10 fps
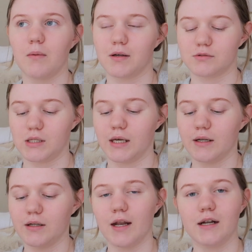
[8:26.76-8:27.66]
I might as well get
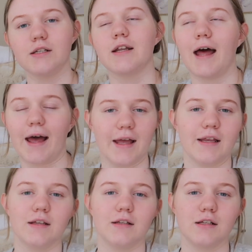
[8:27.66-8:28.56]
it. And I didn't
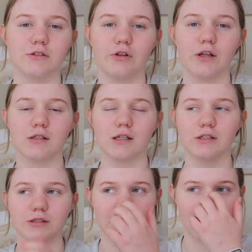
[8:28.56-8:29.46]
hate It Ends With Us. I
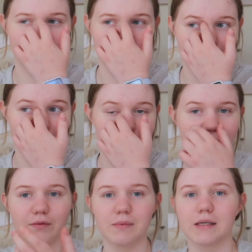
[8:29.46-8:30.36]
just like kind of
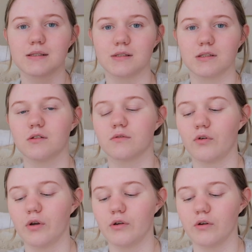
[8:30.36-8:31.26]
am like sick of
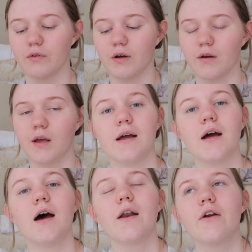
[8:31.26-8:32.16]
Colleen Hoover. Like,
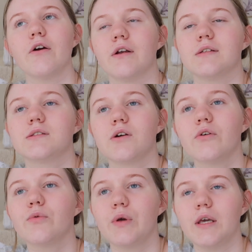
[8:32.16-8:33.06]
I don't know. It's
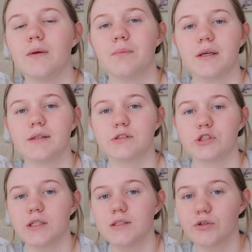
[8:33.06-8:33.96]
so weird because
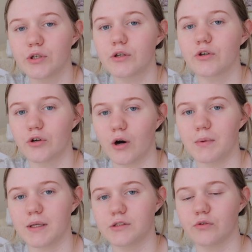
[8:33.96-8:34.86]
she's literally who got
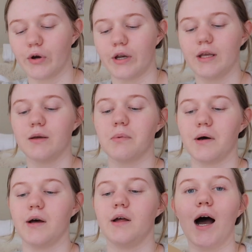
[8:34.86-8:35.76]
me into reading,
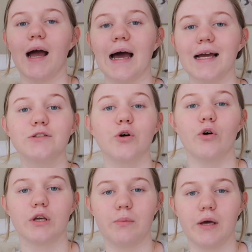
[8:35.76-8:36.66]
but I hate
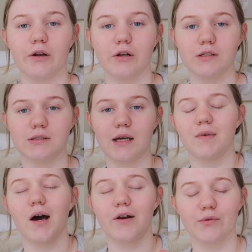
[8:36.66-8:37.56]
talking about her because
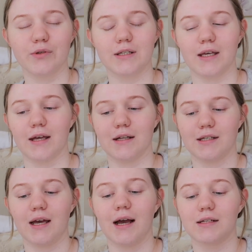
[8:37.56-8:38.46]
I don't want to get
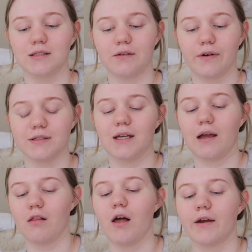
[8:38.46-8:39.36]
attacked if I say I
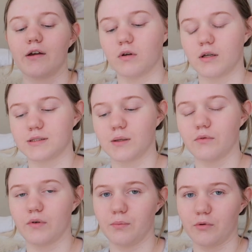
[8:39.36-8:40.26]
like some of
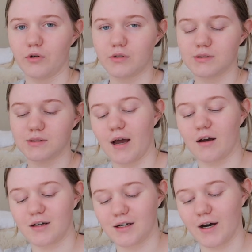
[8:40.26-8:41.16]
her books.
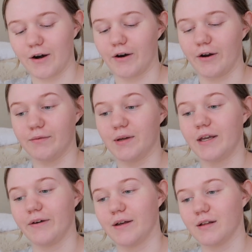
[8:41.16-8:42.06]
I don't know.
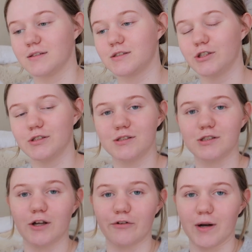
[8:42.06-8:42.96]
Anyway, let's just
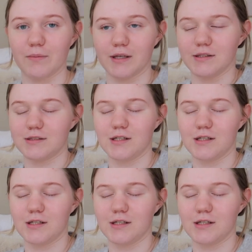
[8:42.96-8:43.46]
unwrap this.